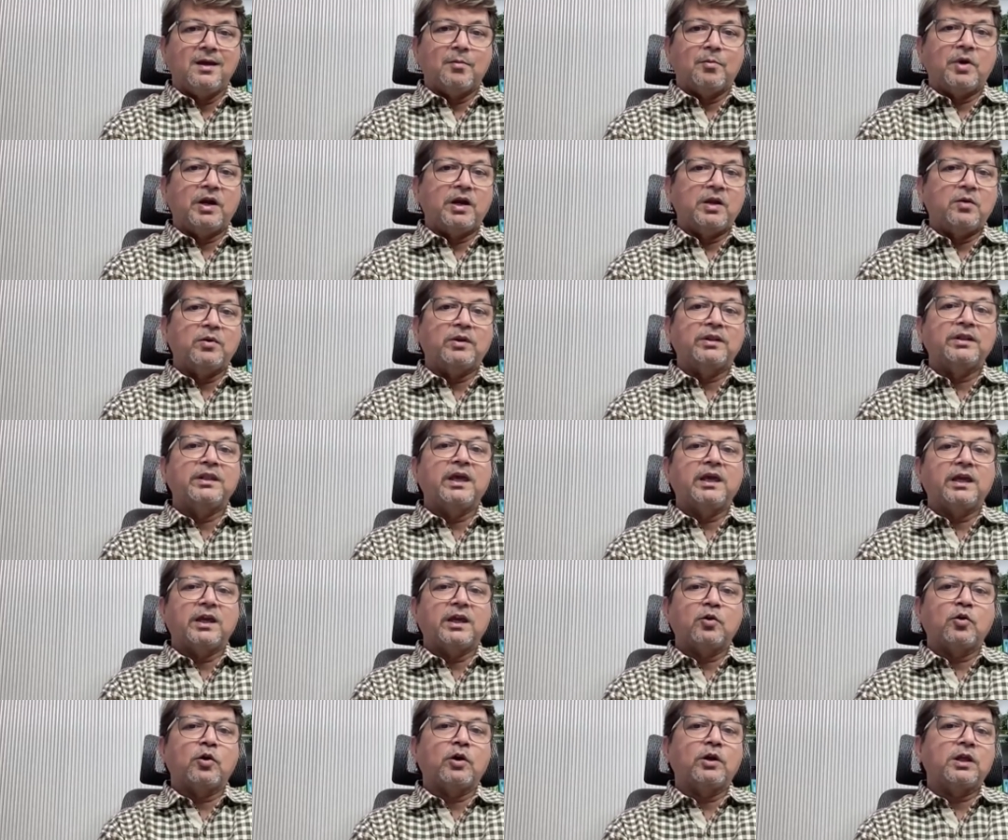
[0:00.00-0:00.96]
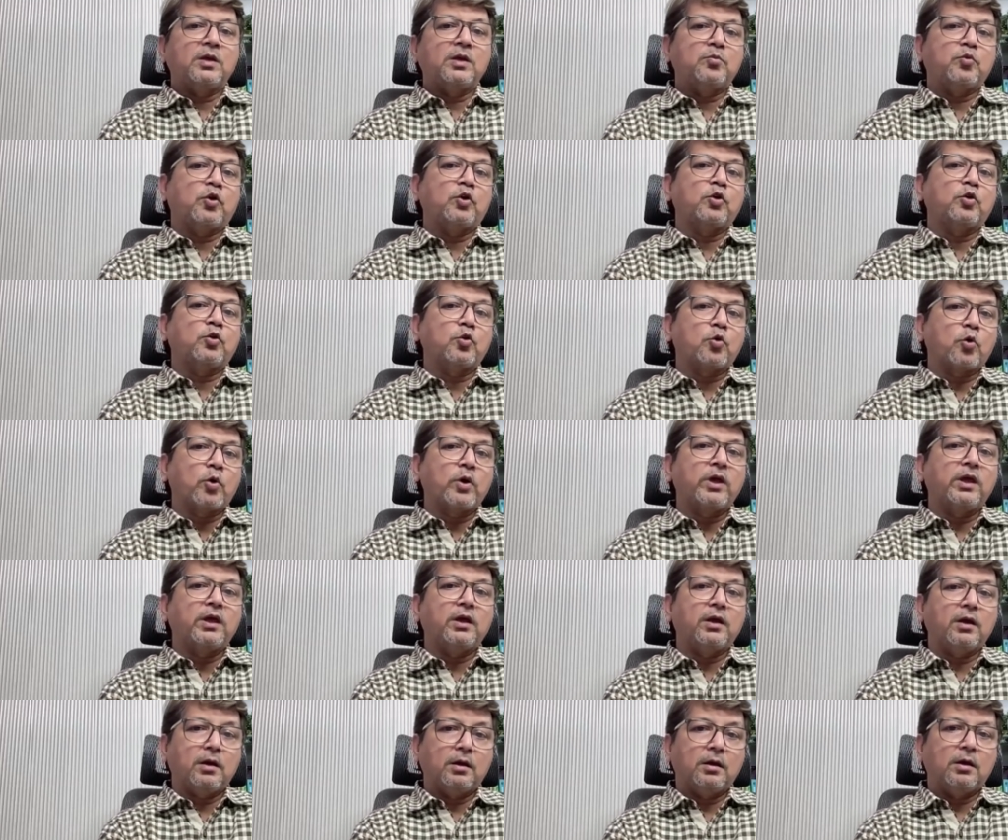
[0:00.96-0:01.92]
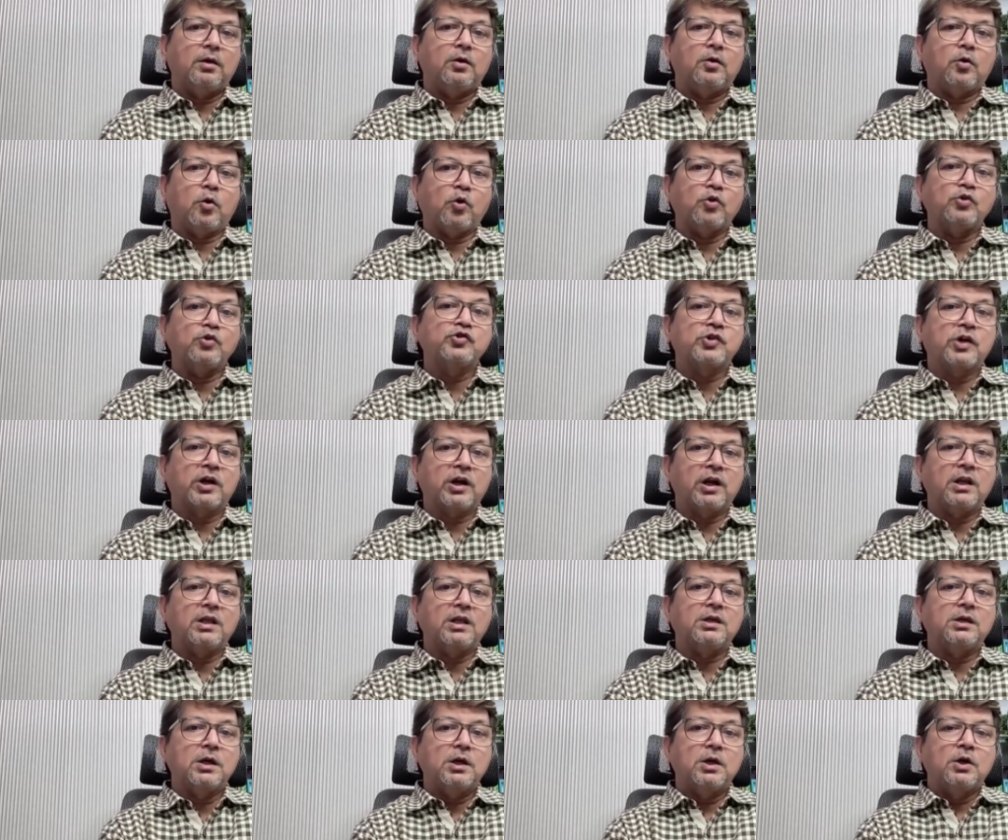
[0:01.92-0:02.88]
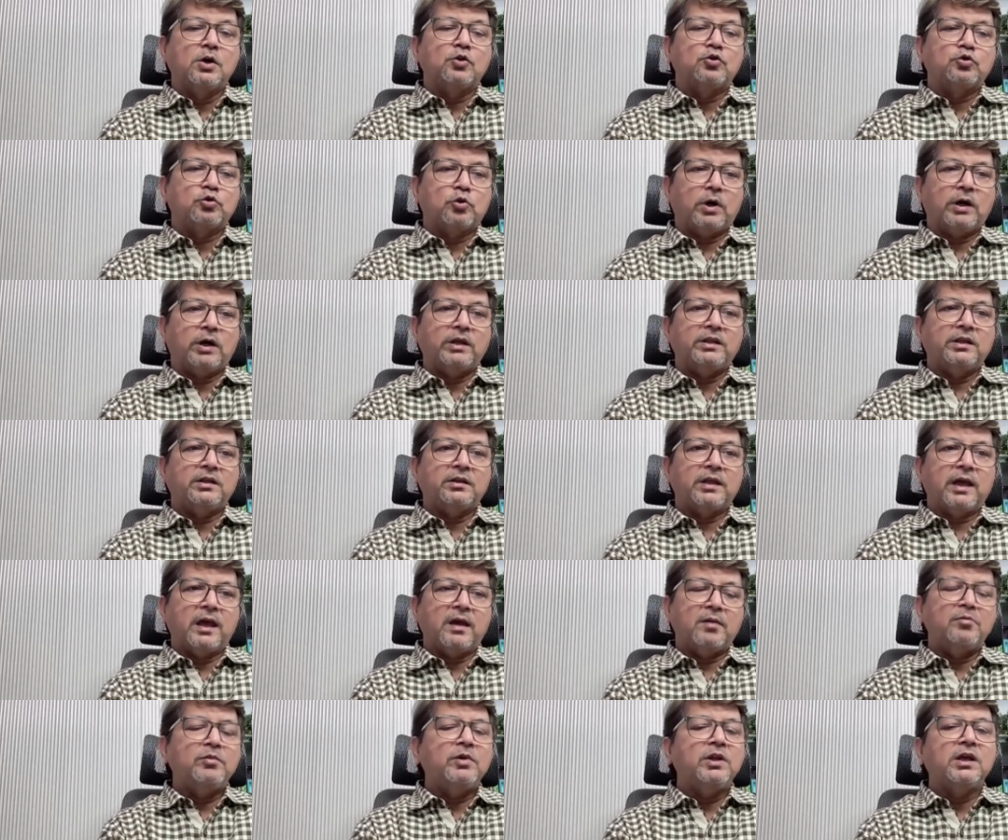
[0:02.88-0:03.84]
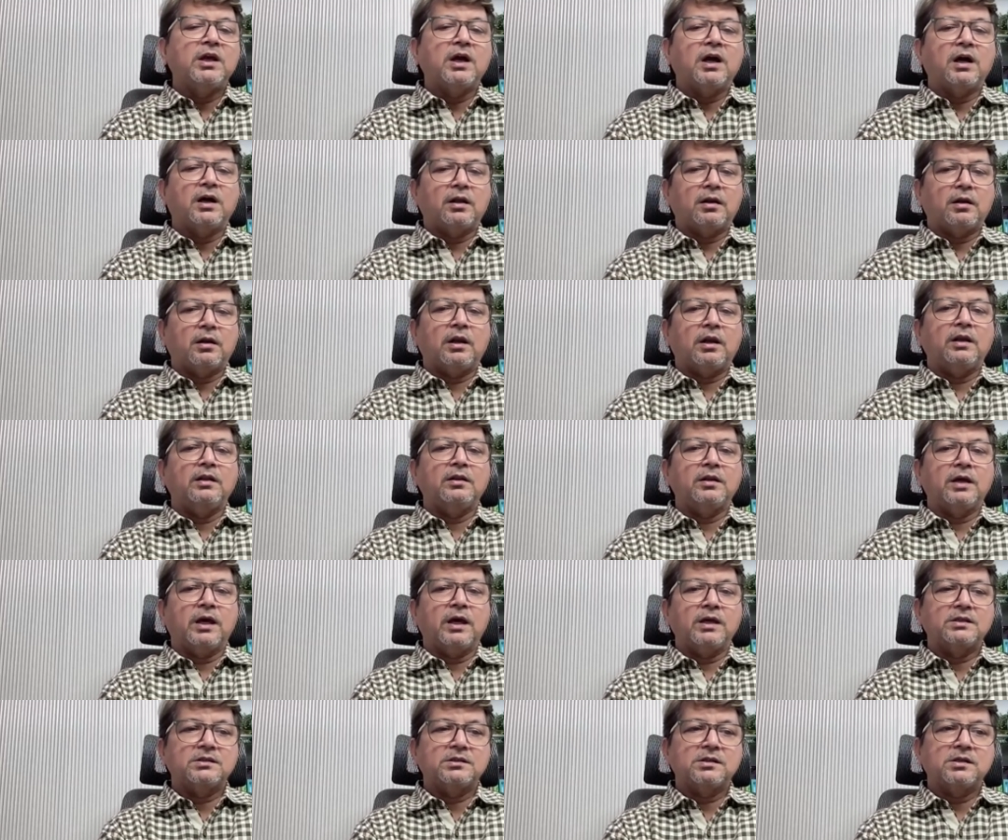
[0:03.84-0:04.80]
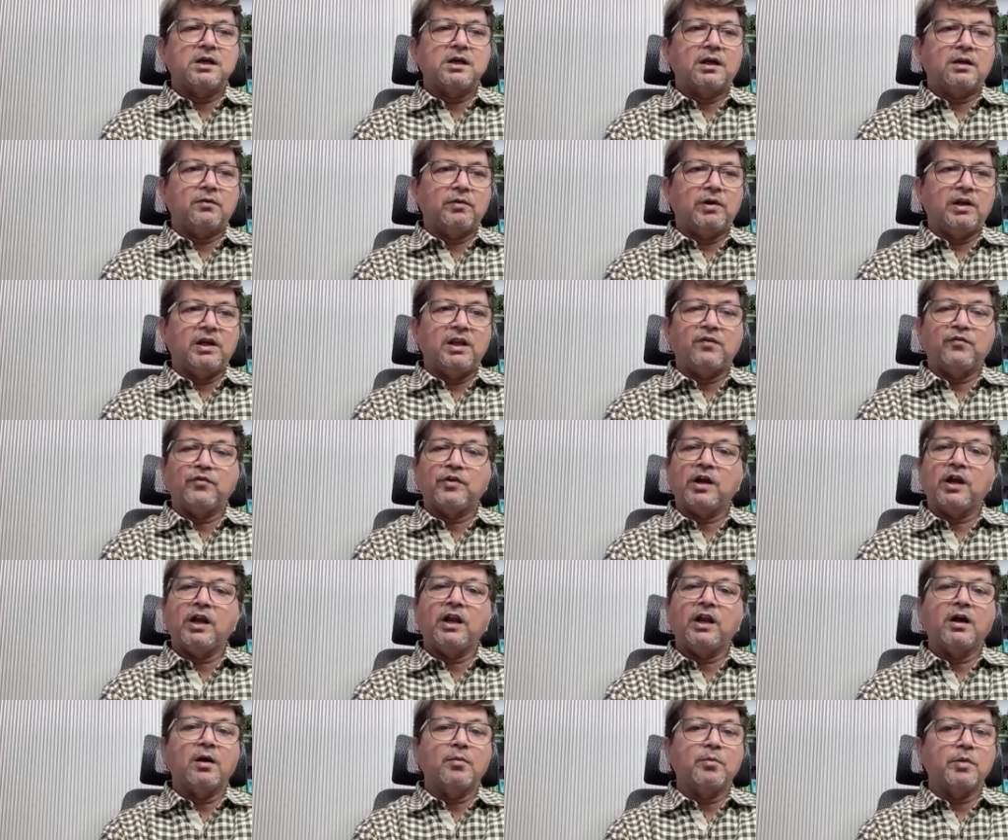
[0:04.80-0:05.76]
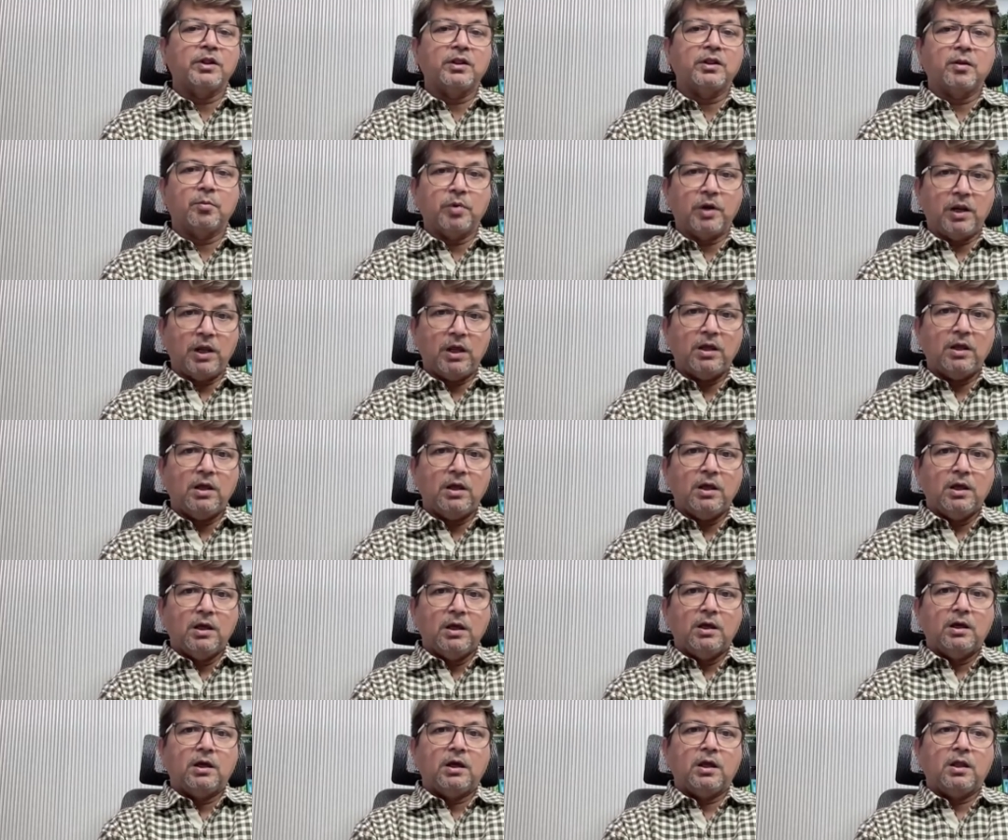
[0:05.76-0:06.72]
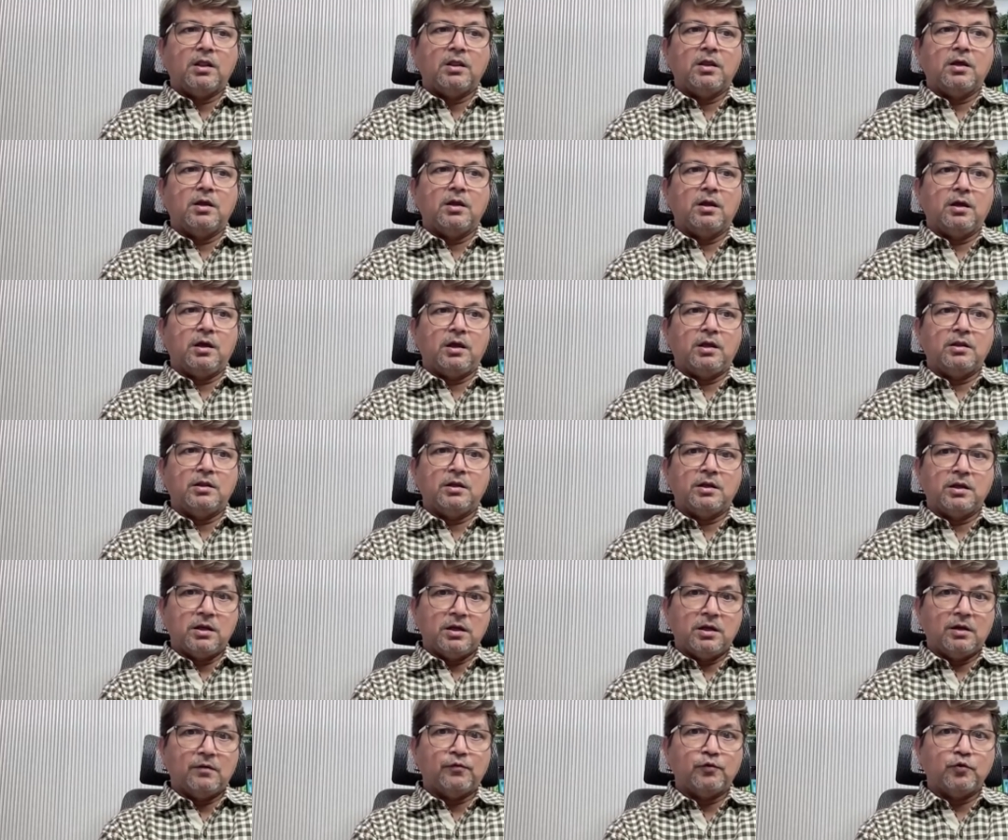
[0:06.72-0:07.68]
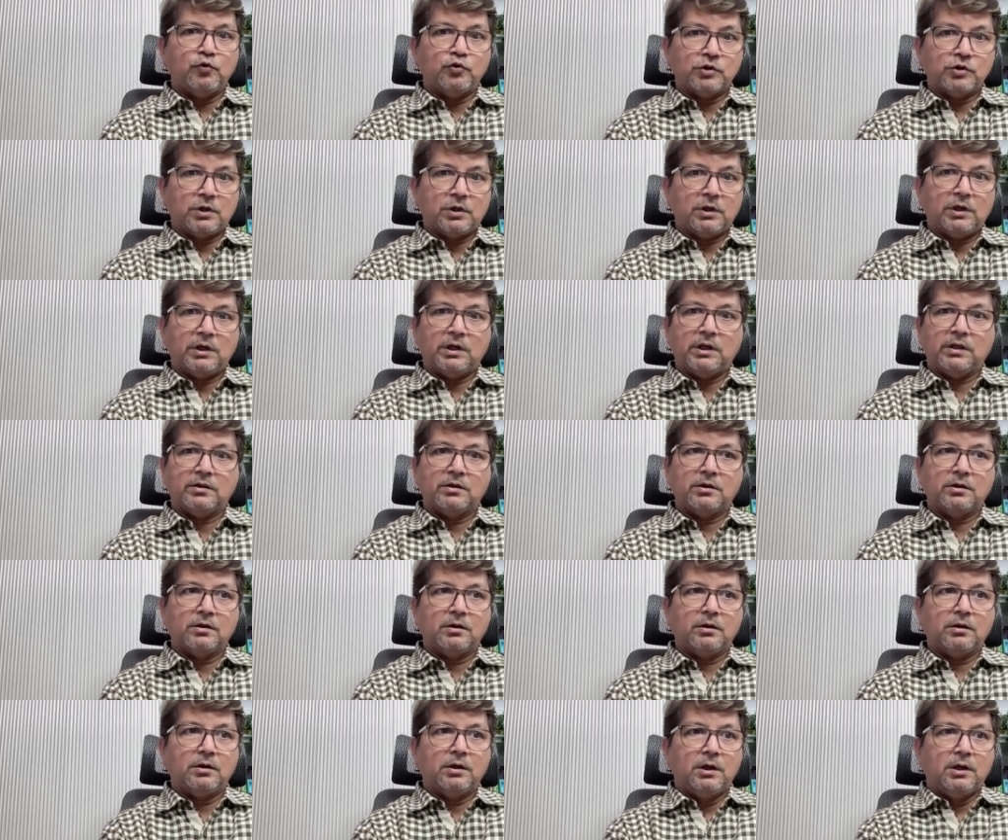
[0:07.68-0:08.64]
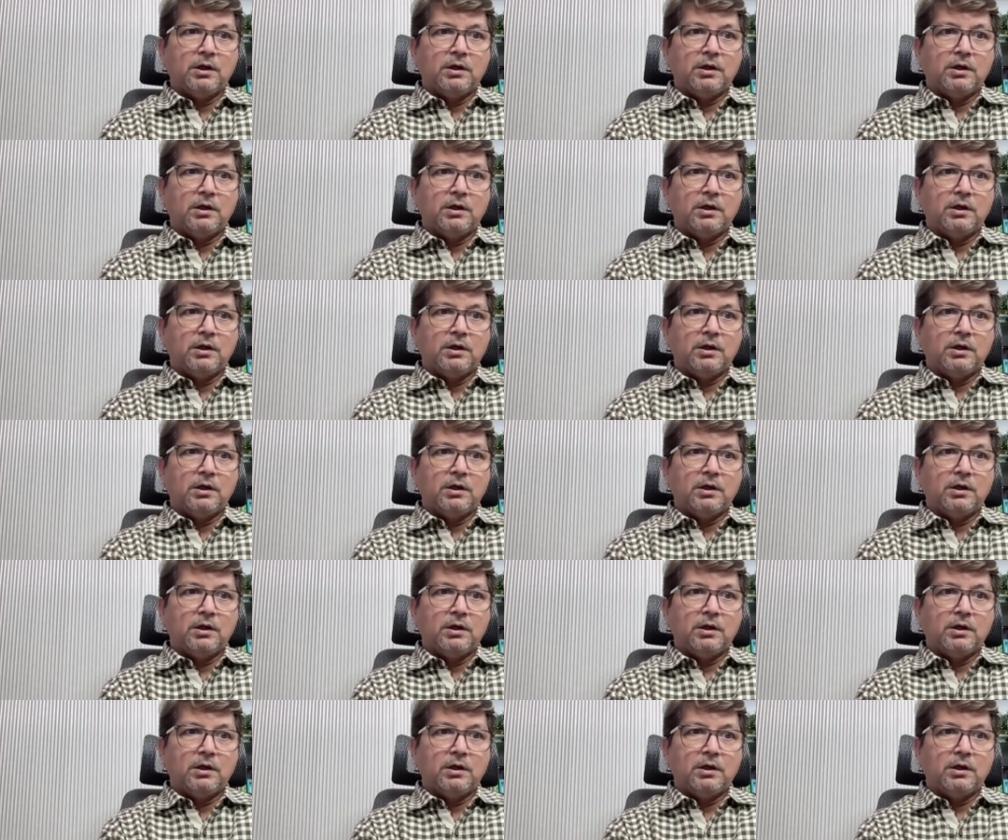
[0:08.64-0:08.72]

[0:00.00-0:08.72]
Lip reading: But even they cannot keep on growing constantly. So I think the MDR and the XDR will definitely come in the play in the near future. It has a